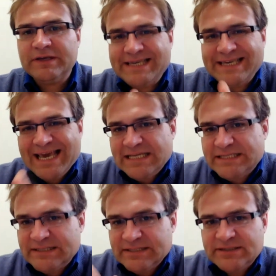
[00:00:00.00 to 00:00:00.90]
For the
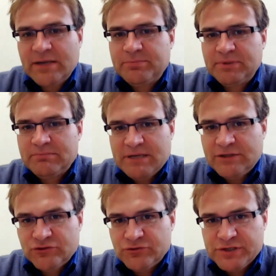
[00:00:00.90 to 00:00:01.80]
Gates
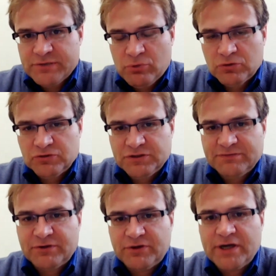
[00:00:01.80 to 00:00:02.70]
supplementary
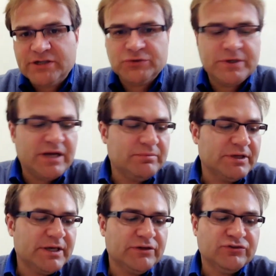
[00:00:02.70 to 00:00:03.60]
portion of the graduate
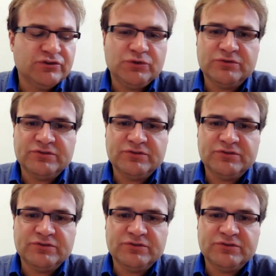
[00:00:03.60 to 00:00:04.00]
application,